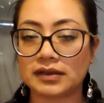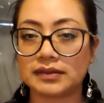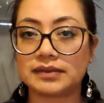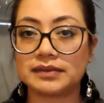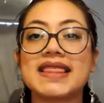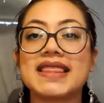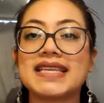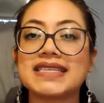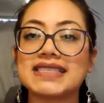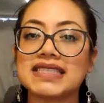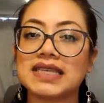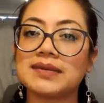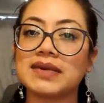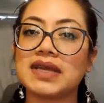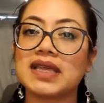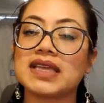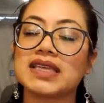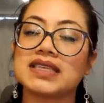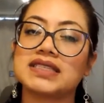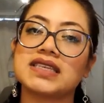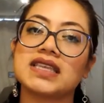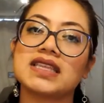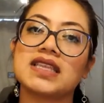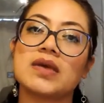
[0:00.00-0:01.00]
The
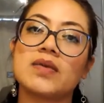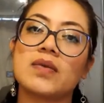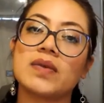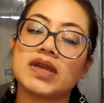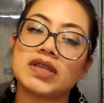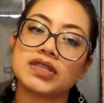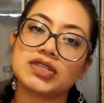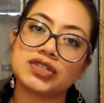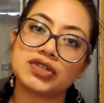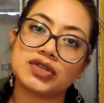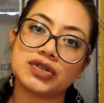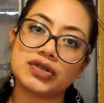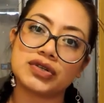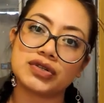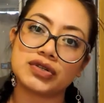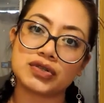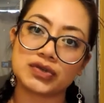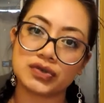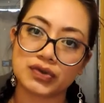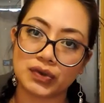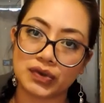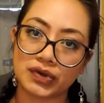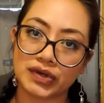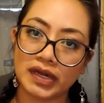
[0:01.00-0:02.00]
Testament is an adventure
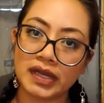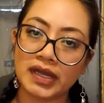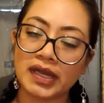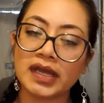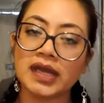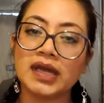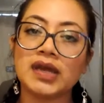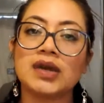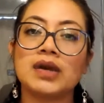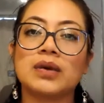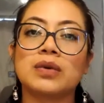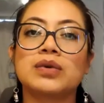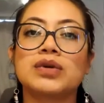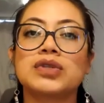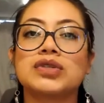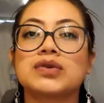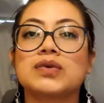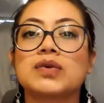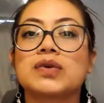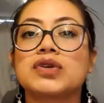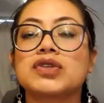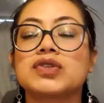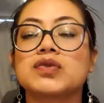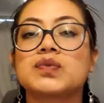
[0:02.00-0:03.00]
story
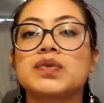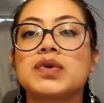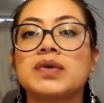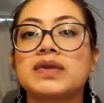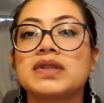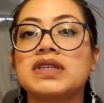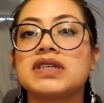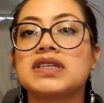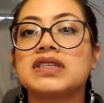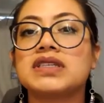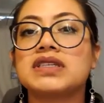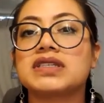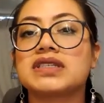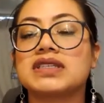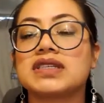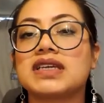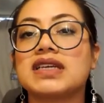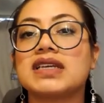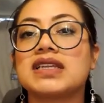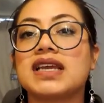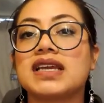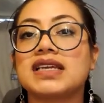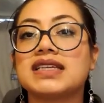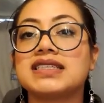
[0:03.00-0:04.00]
which was published
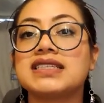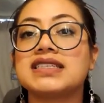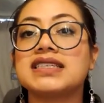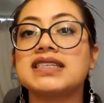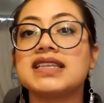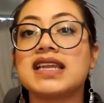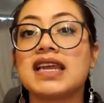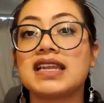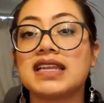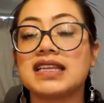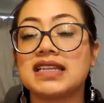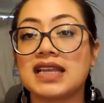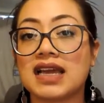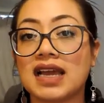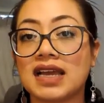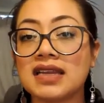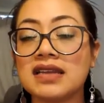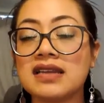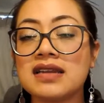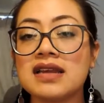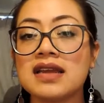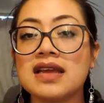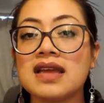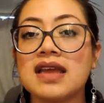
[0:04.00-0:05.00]
in 1999.